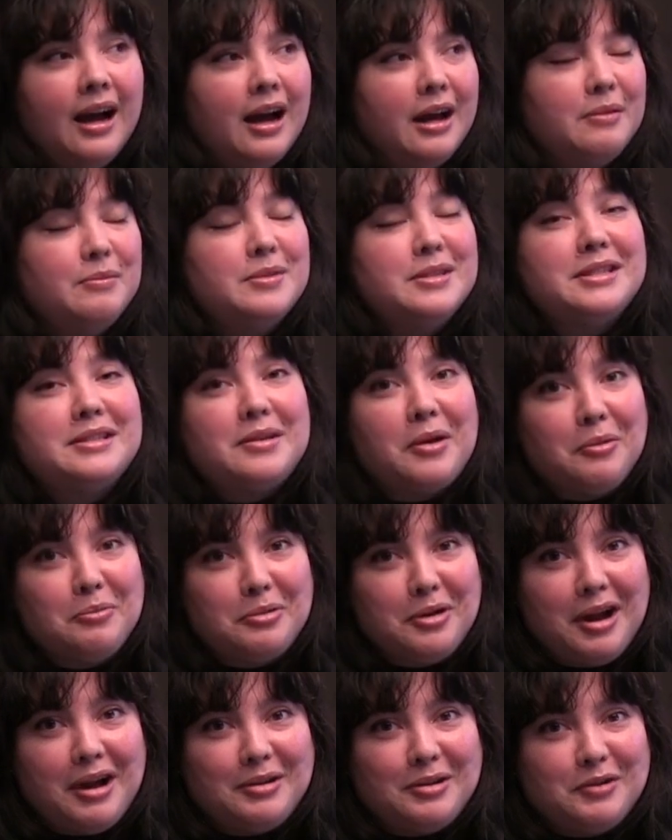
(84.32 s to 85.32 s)
I'm so
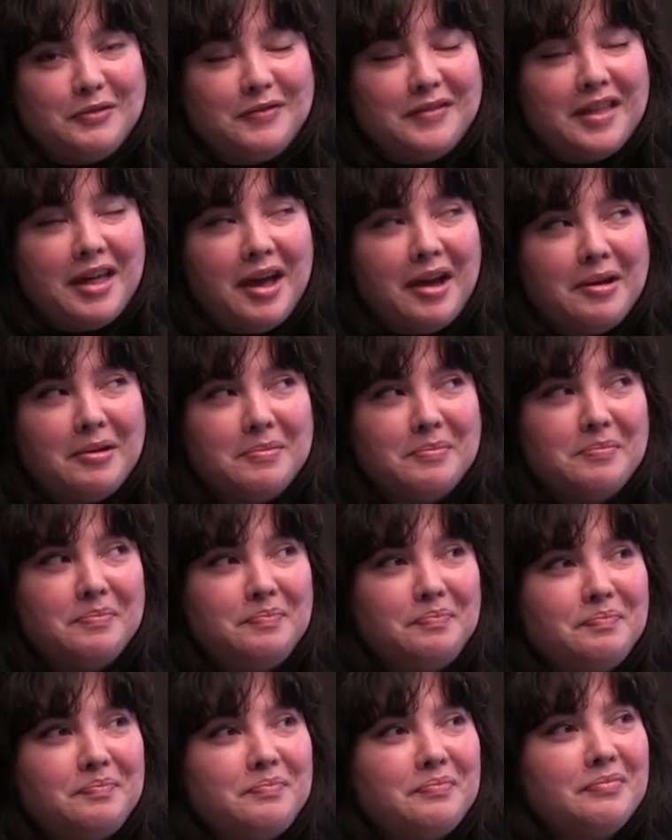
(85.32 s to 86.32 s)
proud of them.
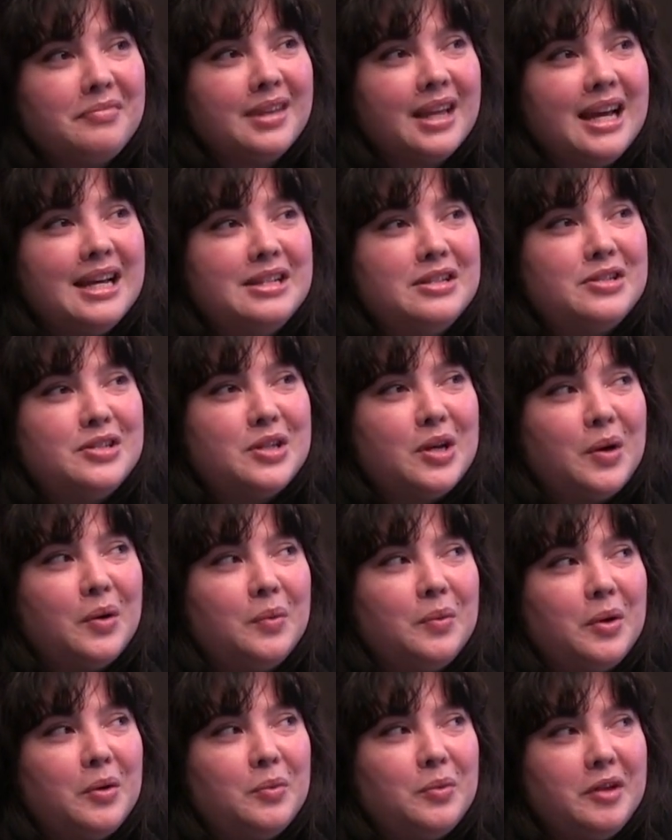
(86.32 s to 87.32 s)
And so
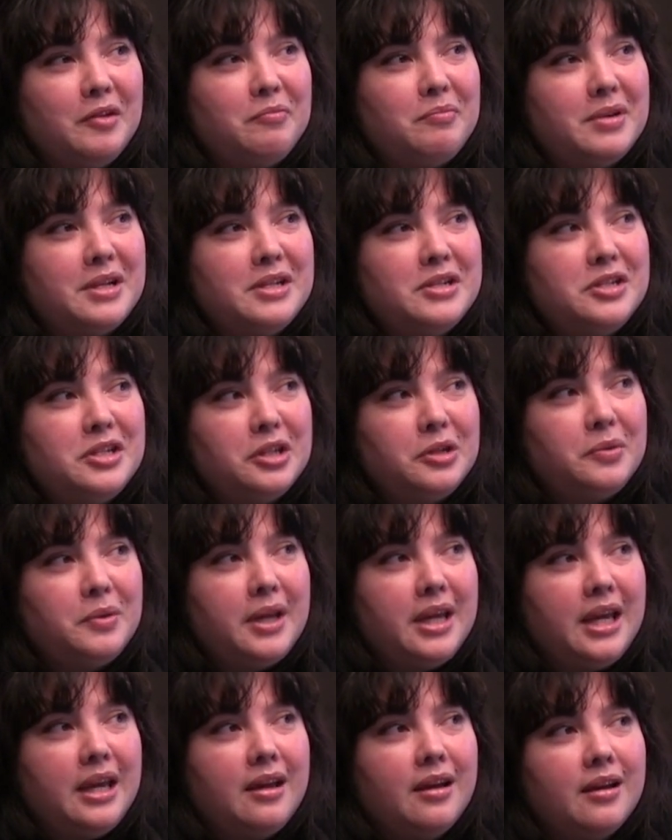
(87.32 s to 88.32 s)
what we've been
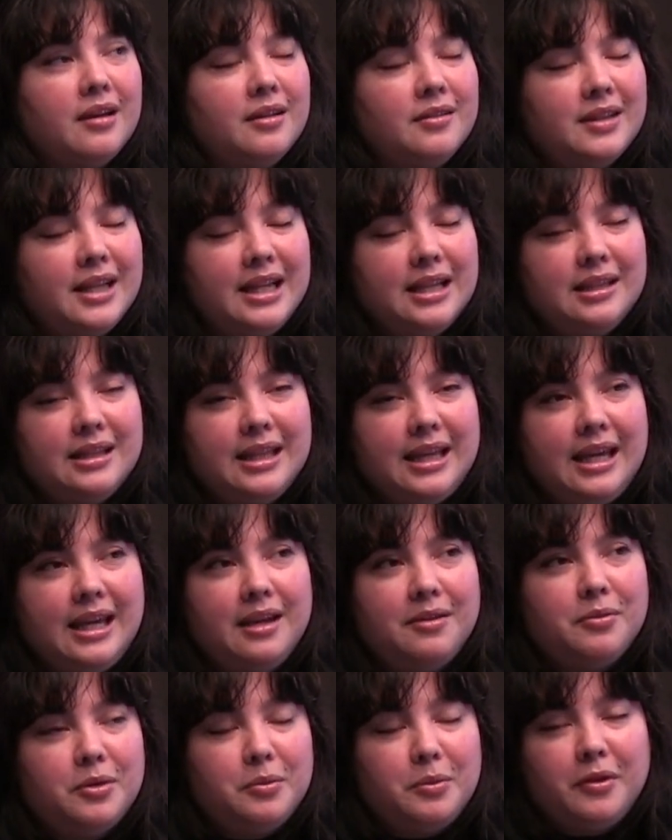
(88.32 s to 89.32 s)
doing lately
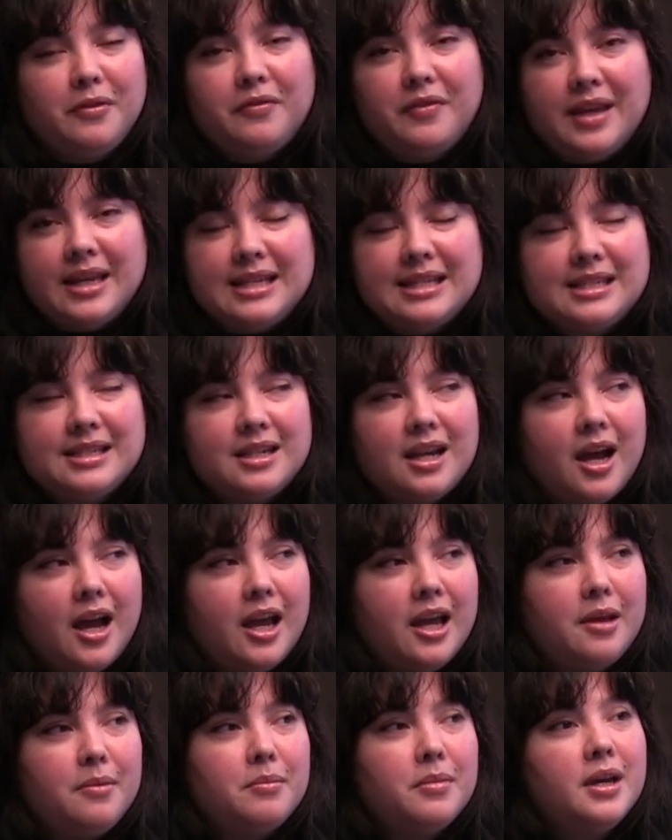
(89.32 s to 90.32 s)
when we
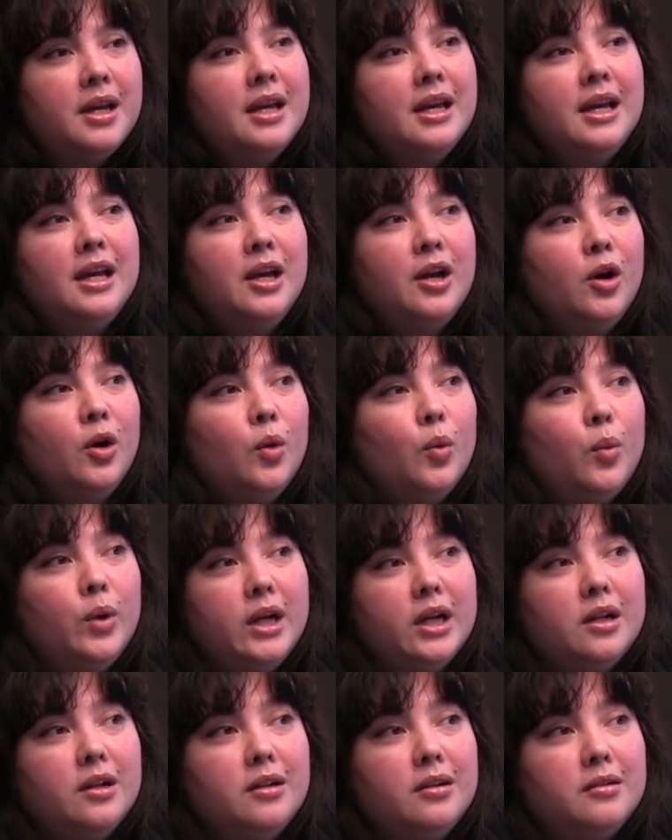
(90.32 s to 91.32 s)
FaceTime,
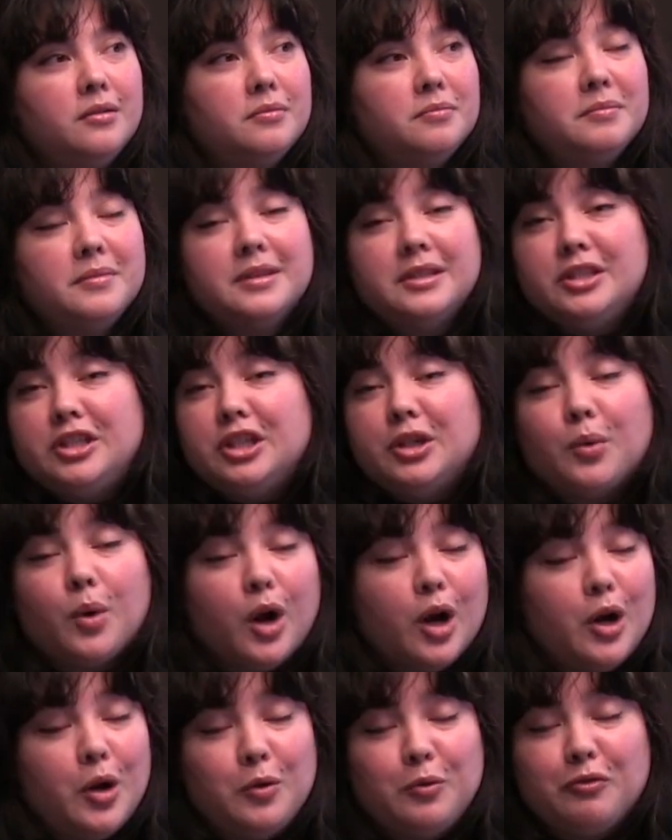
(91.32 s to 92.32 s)
we'll do
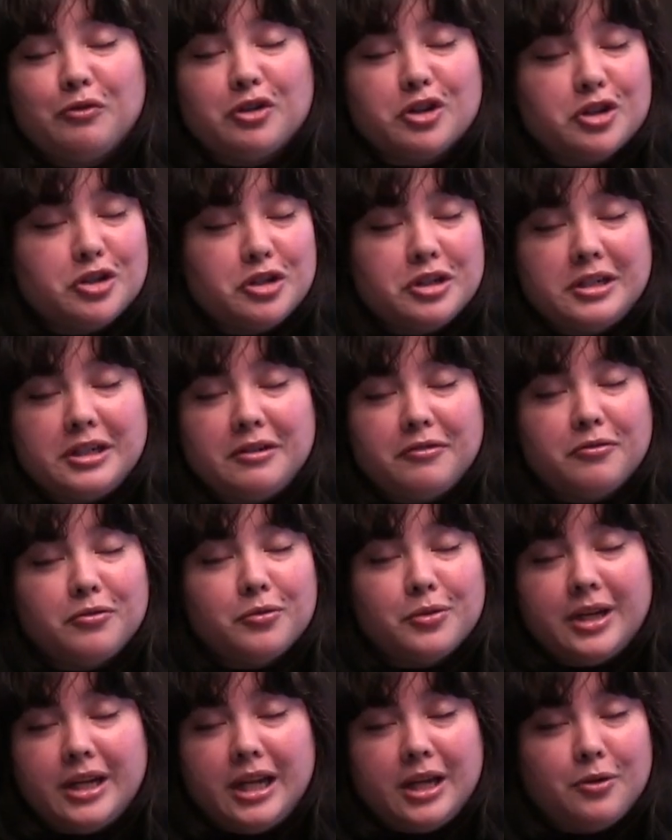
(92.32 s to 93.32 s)
our own version of
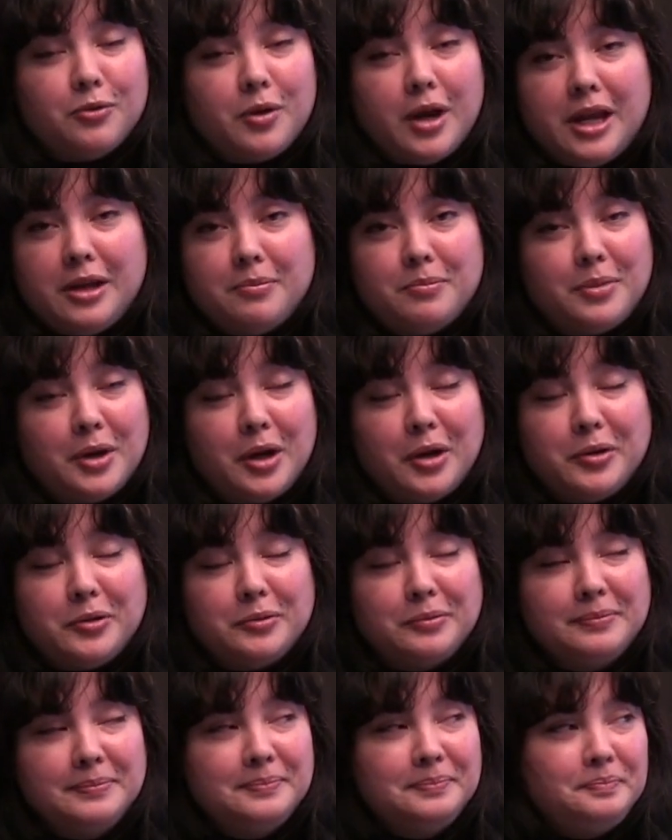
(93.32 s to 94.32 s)
Reading
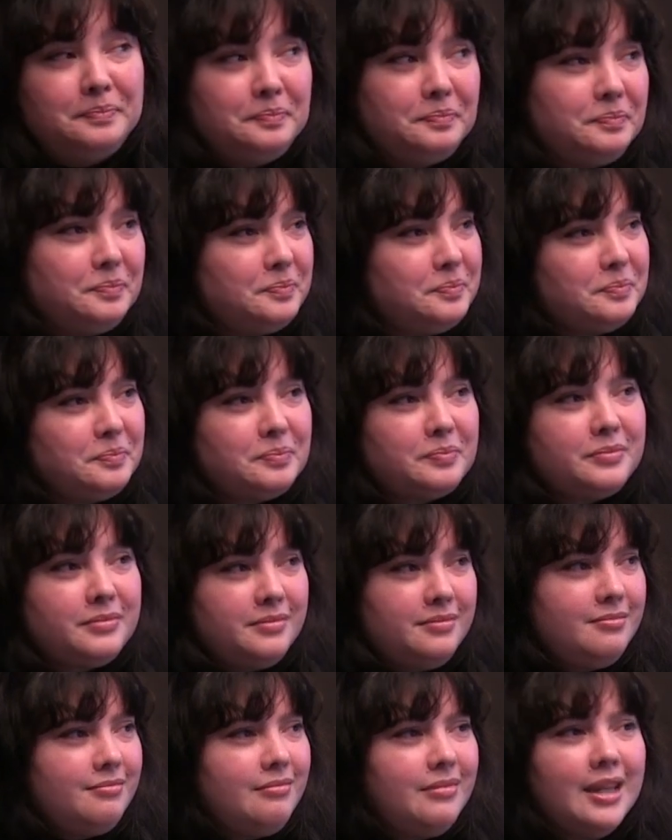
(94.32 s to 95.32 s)
Rainbow,
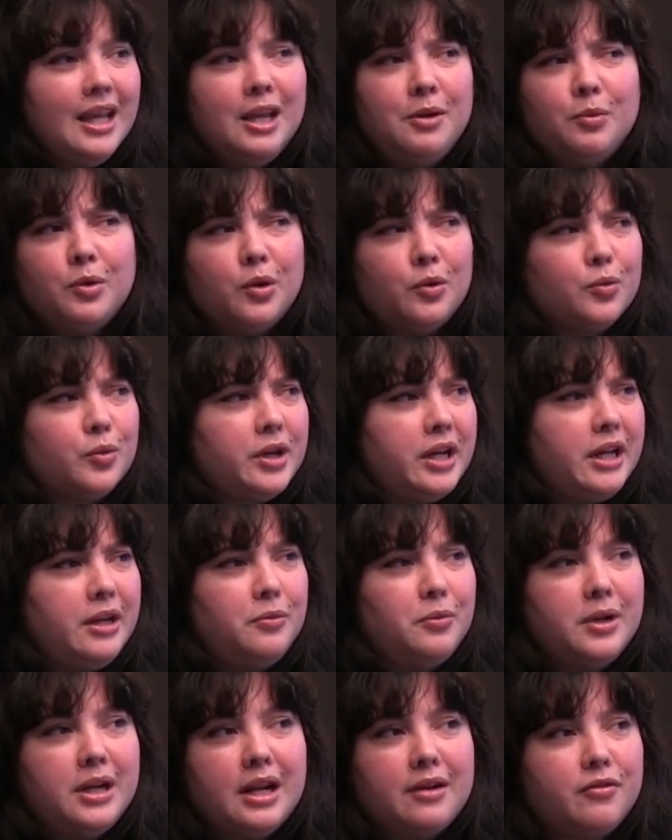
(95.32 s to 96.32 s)
and we'll read
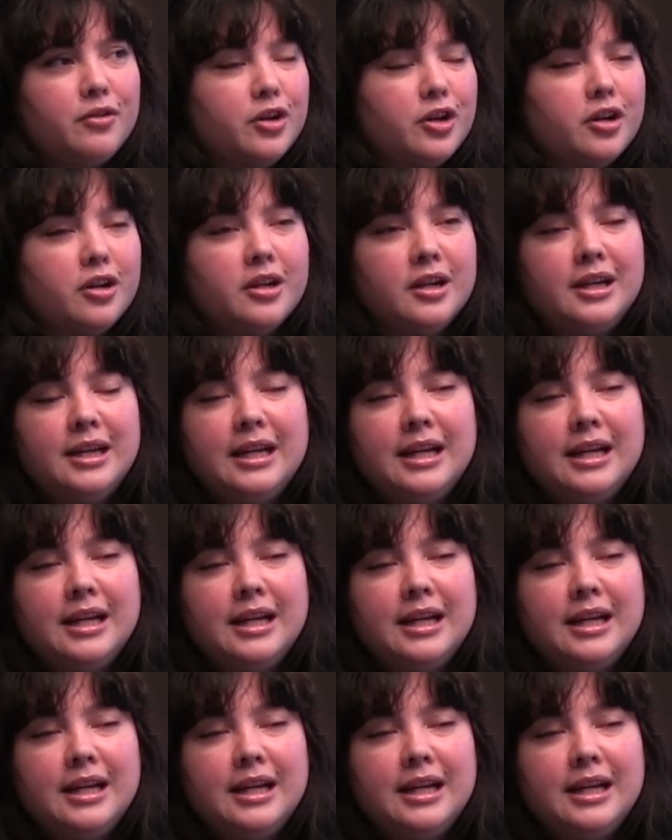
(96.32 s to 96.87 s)
whatever